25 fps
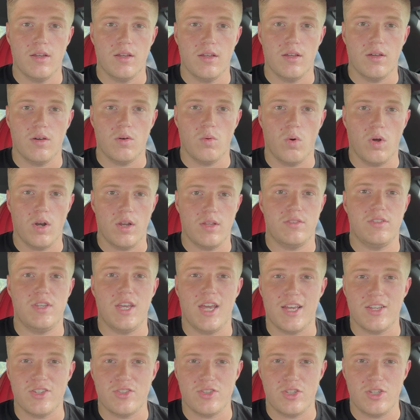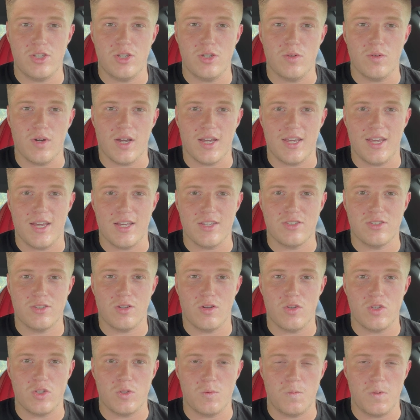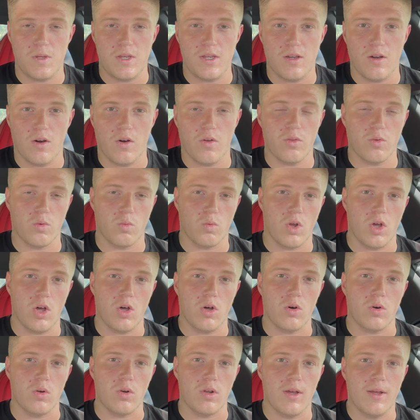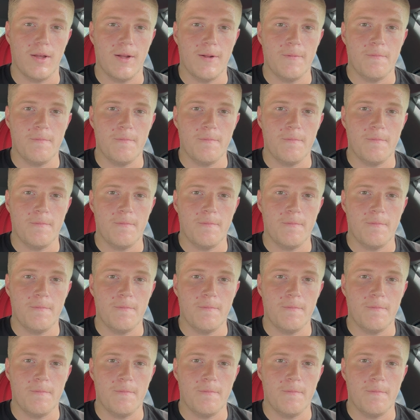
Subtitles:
want to test you, I guess, so to speak, on the road.